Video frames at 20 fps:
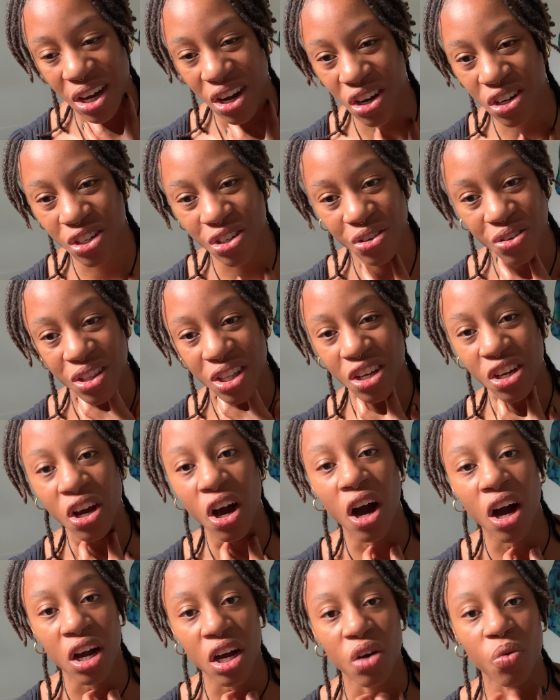under the
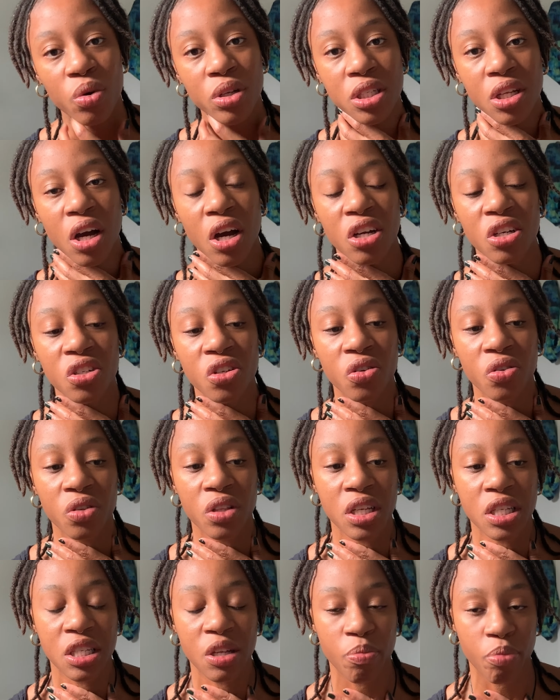gunk, what's under
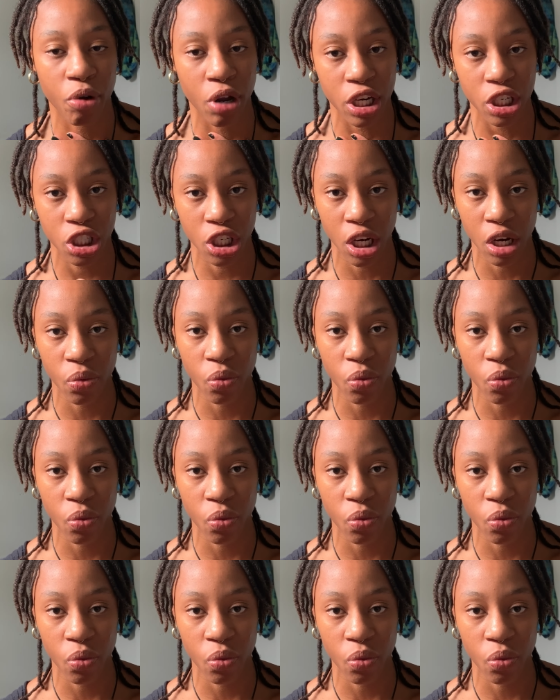the suppression,